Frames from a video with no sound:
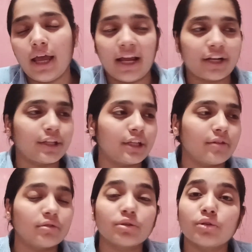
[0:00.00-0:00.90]
and
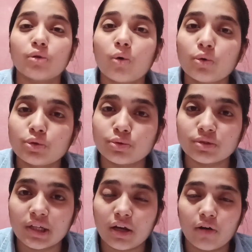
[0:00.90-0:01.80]
there were no
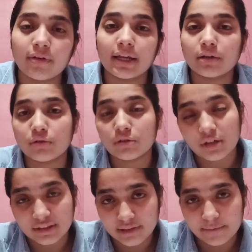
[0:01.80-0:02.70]
using of like
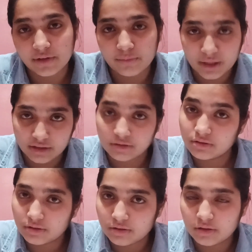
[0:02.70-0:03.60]
contraceptive
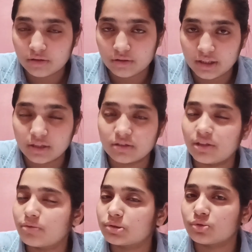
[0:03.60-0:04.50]
methods.
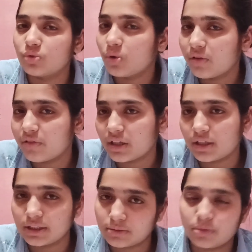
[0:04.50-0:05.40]
There was no
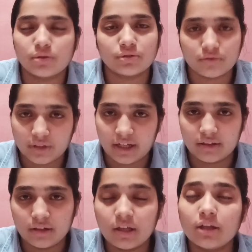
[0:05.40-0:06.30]
awareness because of that.
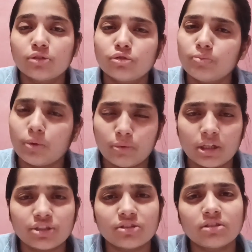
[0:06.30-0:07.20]
So
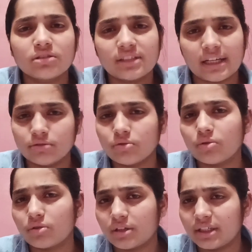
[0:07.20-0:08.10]
population size
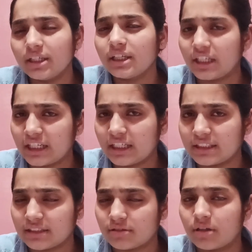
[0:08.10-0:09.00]
already
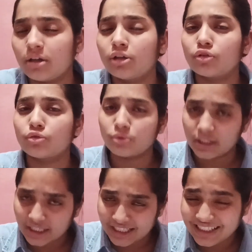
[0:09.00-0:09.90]
increases. To
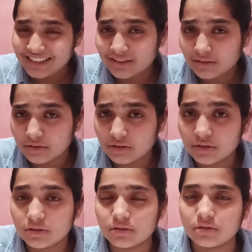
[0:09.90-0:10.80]
decrease
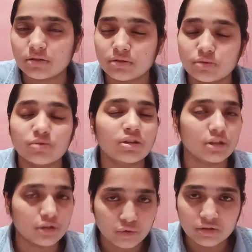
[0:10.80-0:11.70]
the to
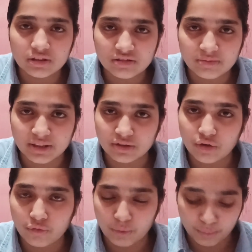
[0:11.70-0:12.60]
control this measure
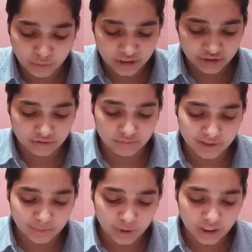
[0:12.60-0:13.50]
of population,
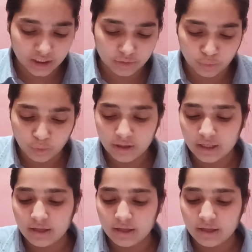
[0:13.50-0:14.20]
what we can do,